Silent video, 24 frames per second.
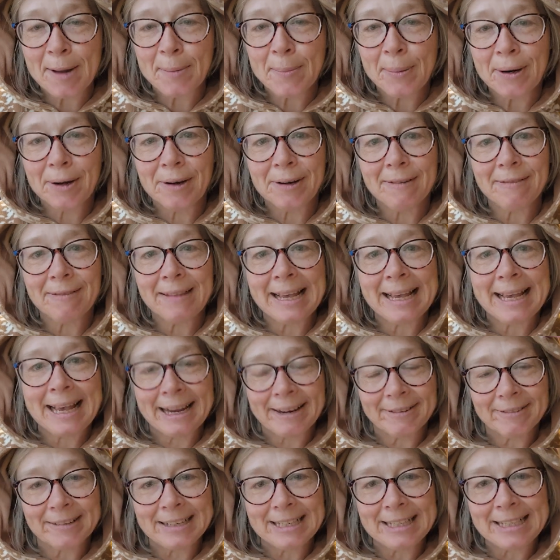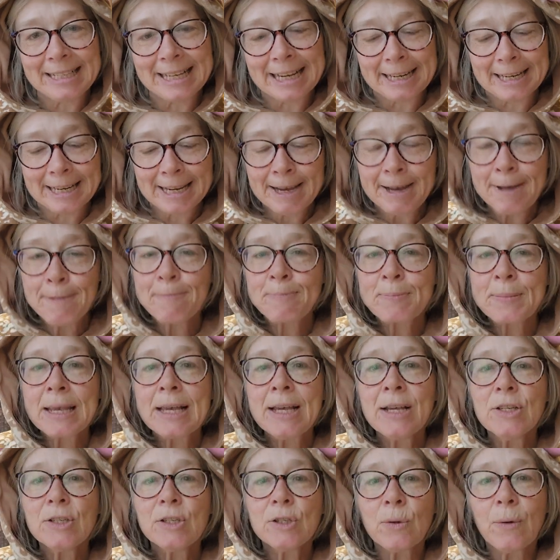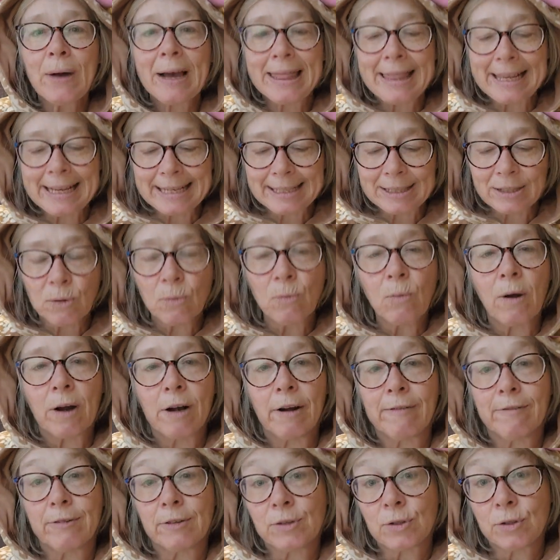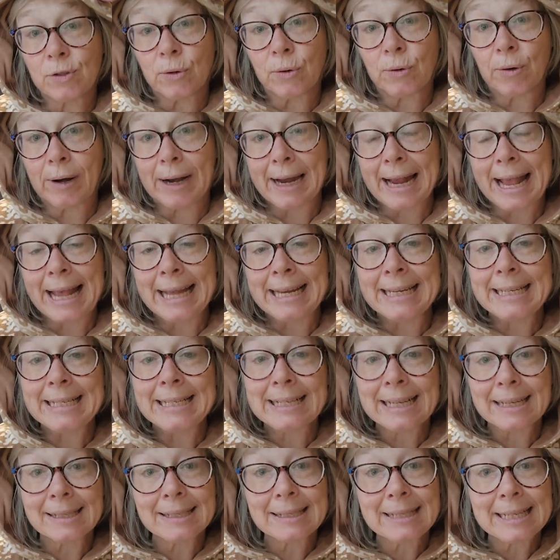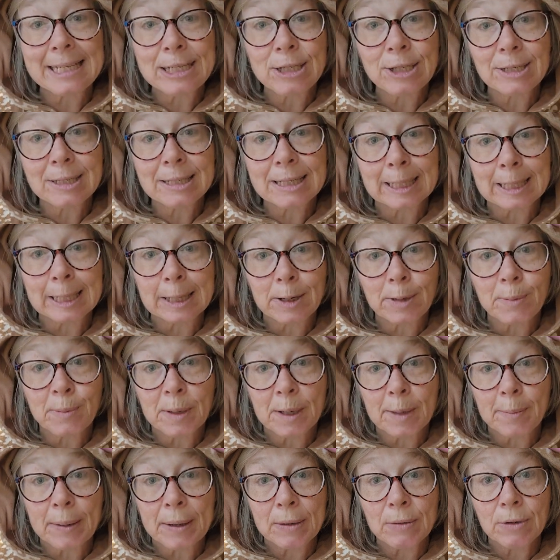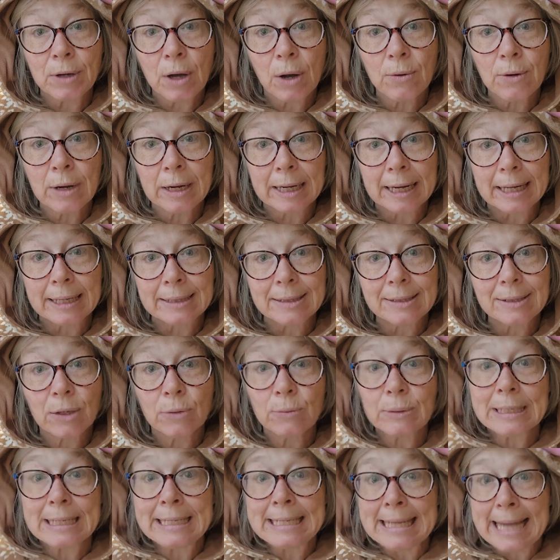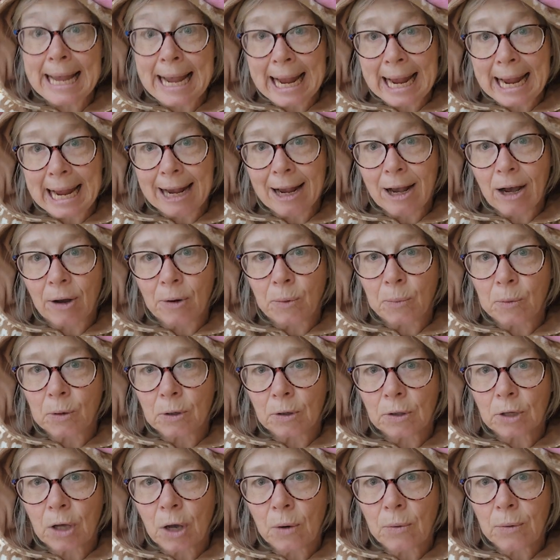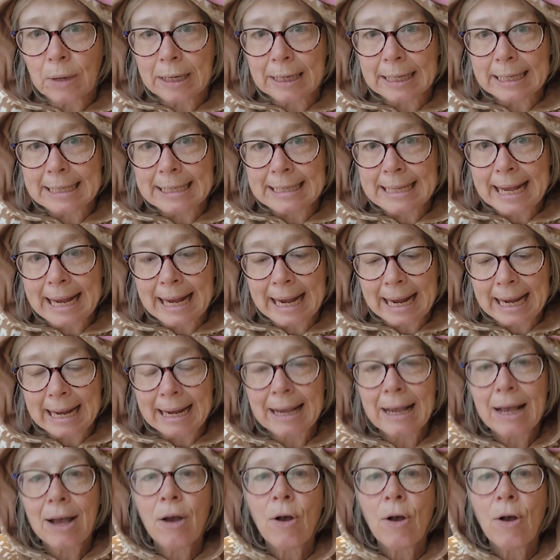that part if they can't read yet. So I think it's a wonderful story, and it does teach us a little bit about coconuts. So today, on World Coconut Day,